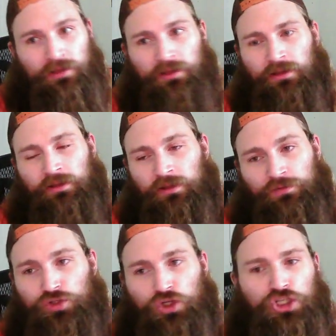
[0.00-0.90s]
if
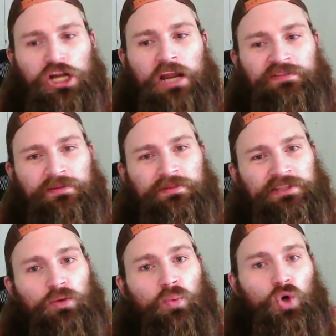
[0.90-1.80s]
you took a shot every time I
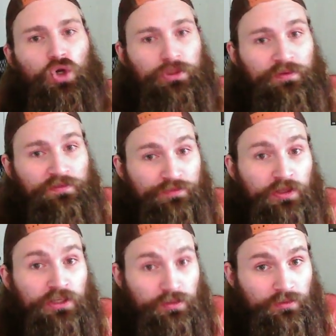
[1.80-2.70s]
said work, you'd be
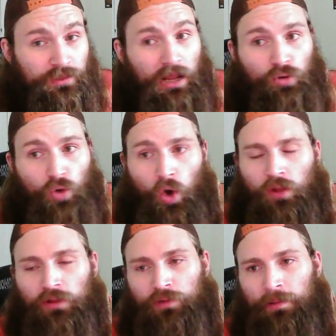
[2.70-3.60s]
freaking an
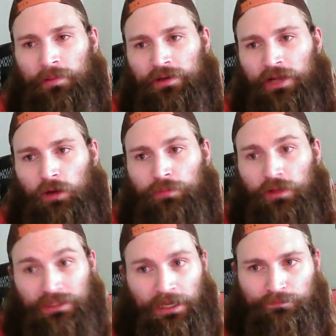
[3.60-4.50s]
alcoholic right about now.
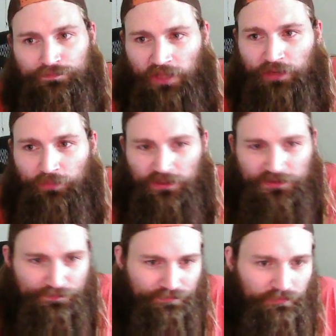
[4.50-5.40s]
But, yeah.
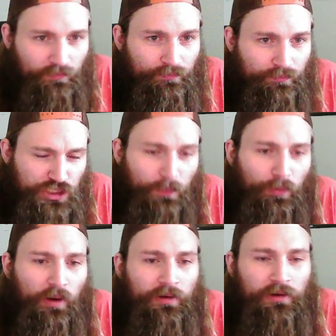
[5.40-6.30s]
Anyways, Michelle
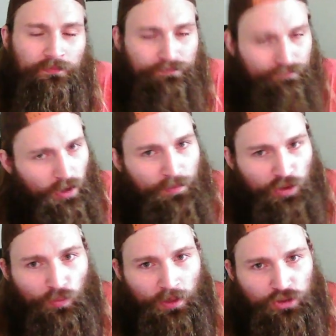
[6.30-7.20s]
Pereira, my
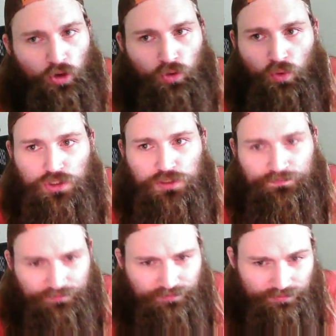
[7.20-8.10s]
middleweight dark horse.
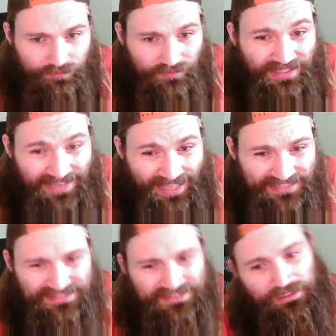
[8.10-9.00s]

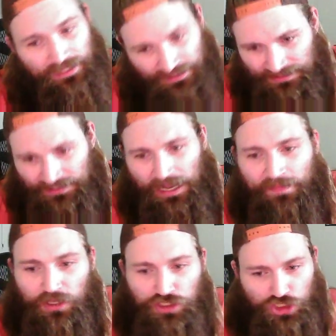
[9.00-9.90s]
Next is a guy
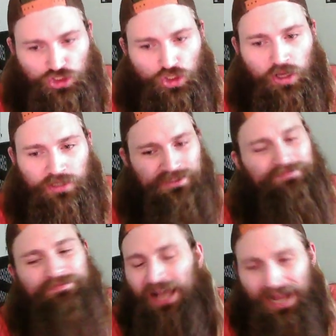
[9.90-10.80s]
that just lost.
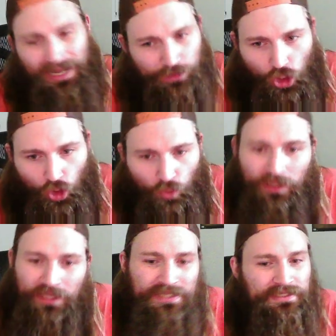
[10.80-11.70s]
I
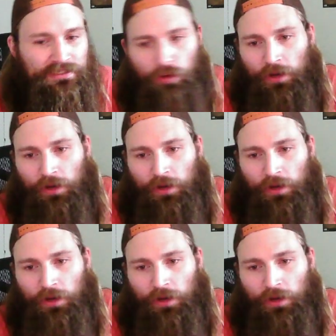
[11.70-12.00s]
know he's still my